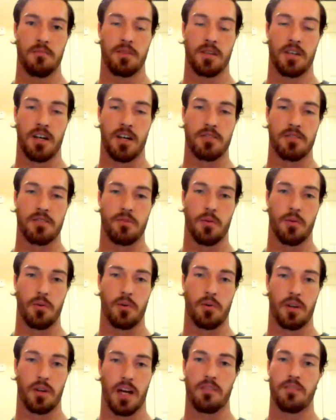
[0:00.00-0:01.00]
because we
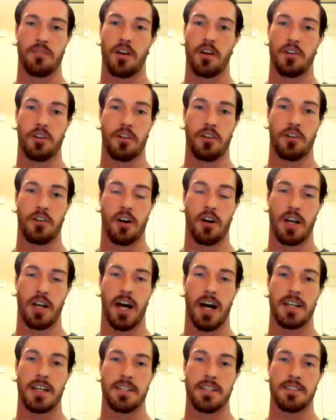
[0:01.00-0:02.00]
were kind of underdog
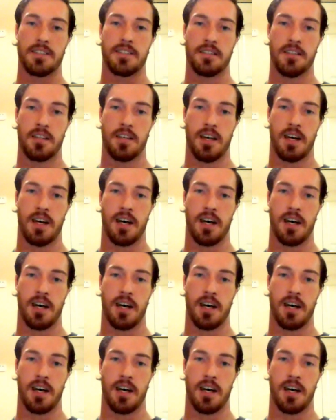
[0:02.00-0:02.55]
guys.